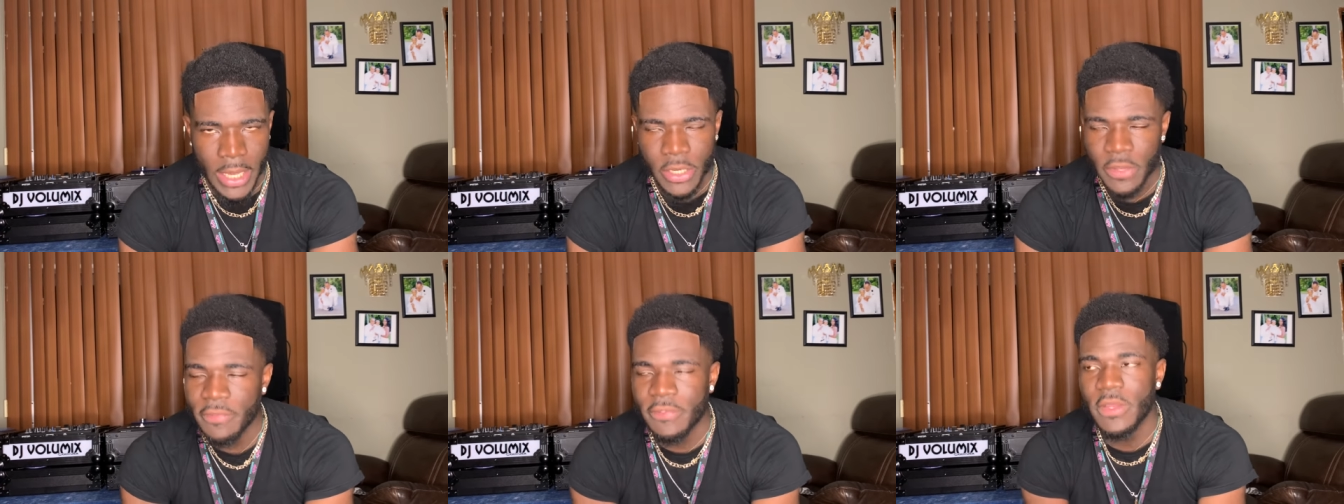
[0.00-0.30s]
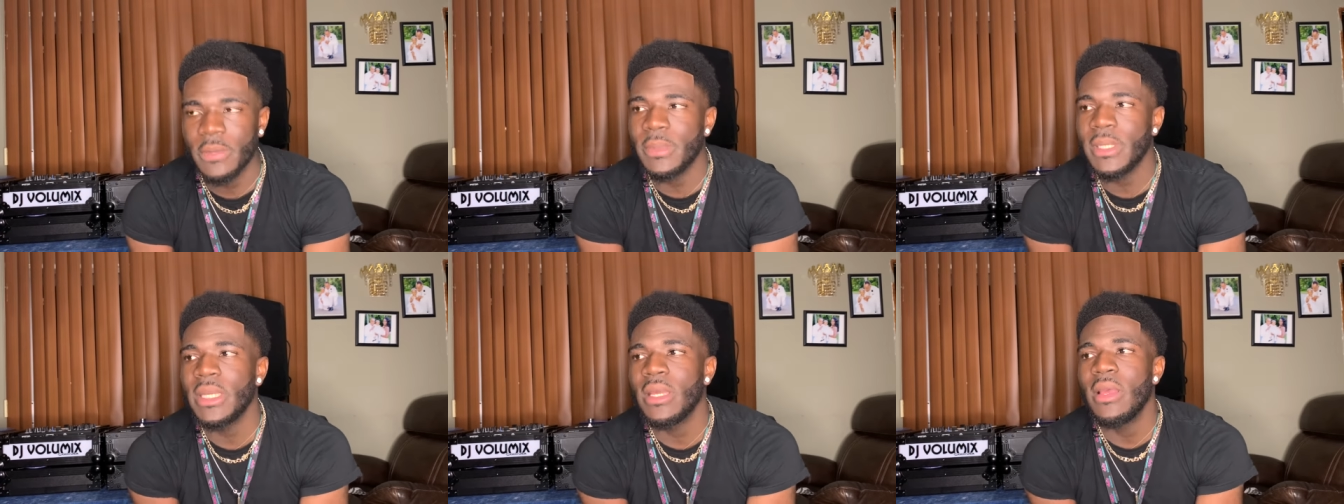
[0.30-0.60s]
You
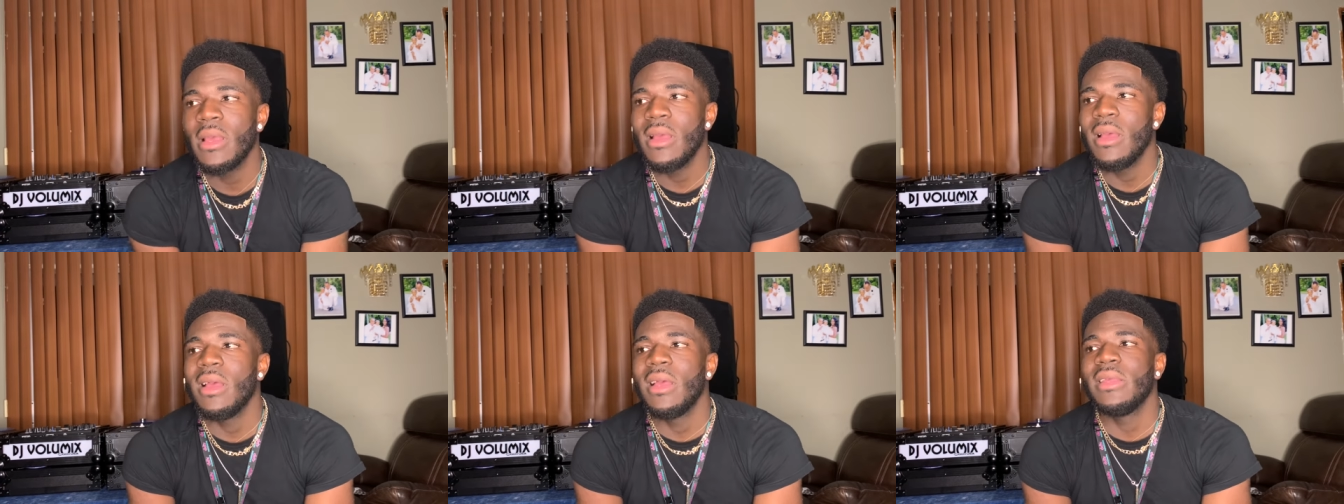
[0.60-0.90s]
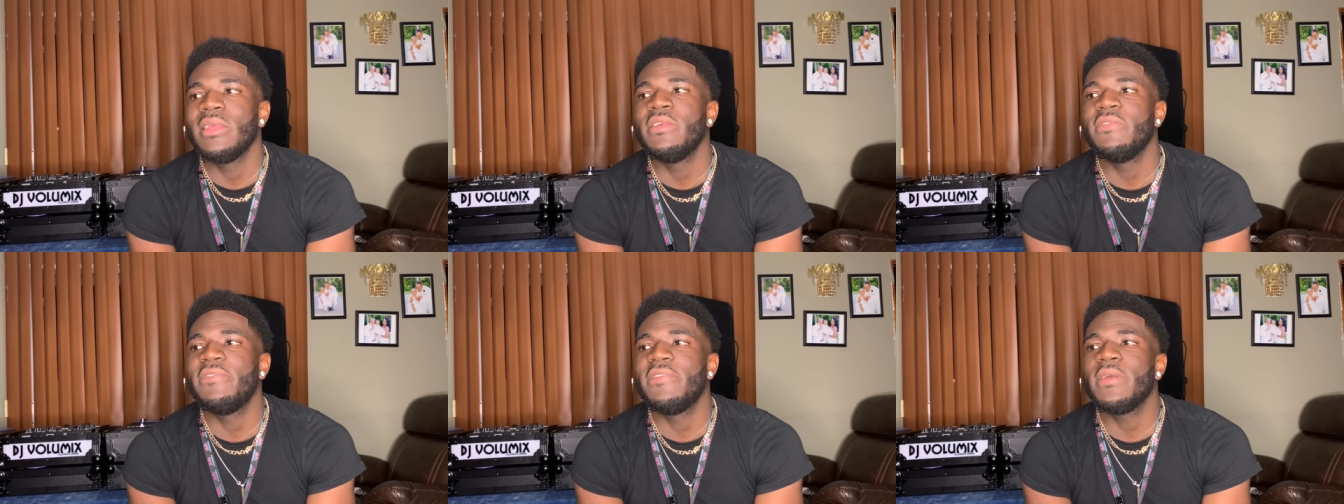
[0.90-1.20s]
feel me?
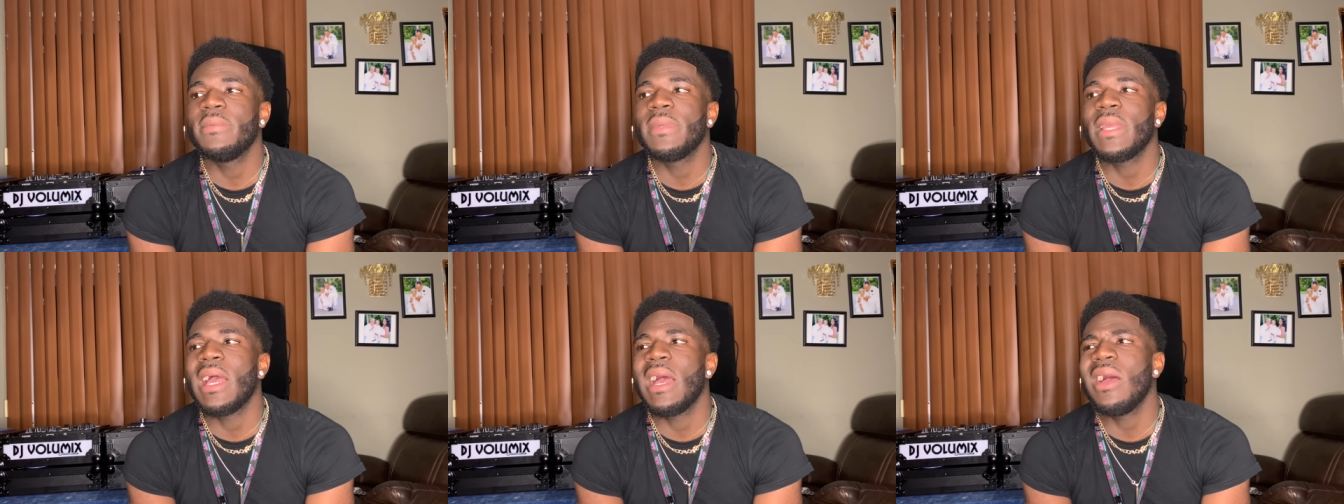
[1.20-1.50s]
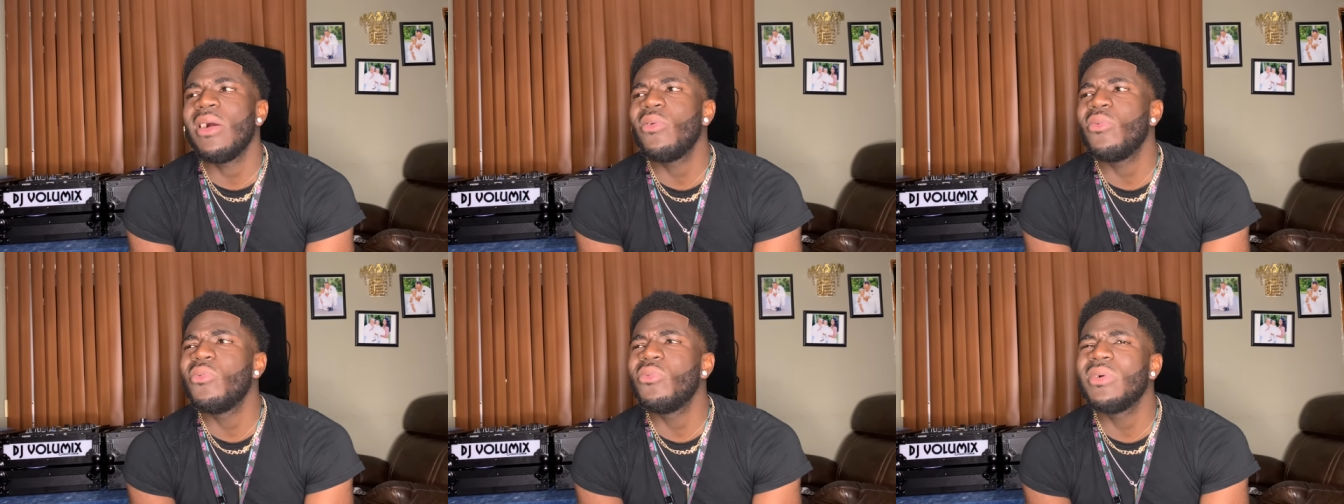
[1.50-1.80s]
You feel me? I
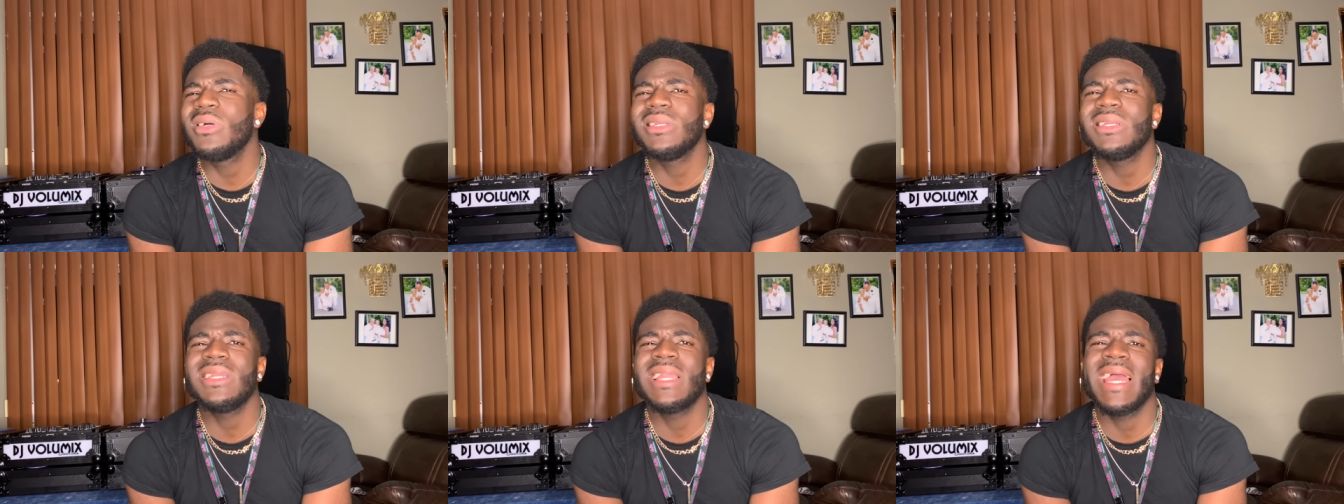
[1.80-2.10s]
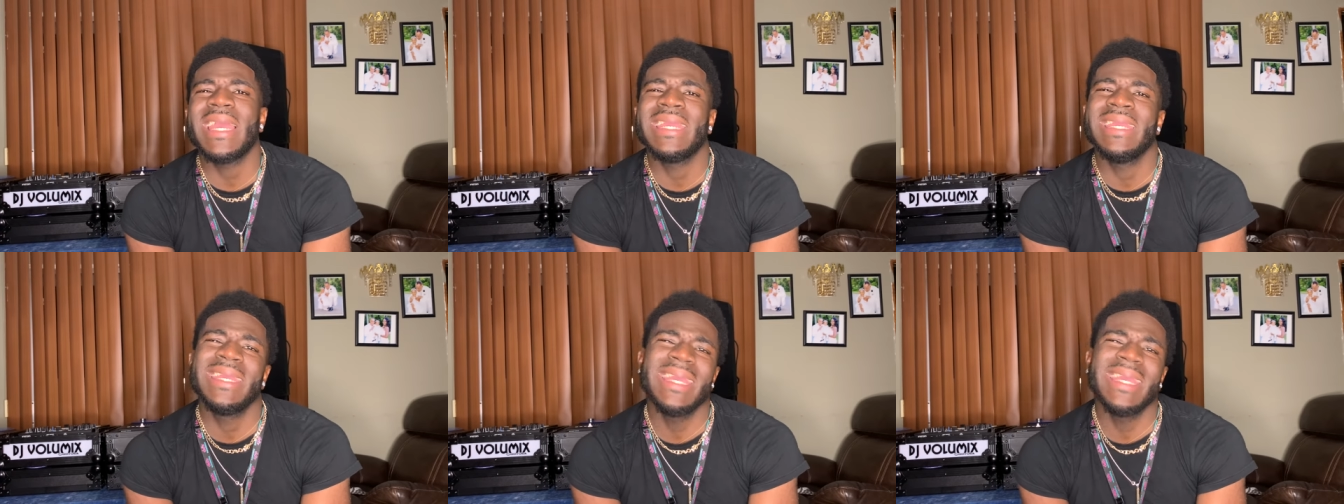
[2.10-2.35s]
don't want to like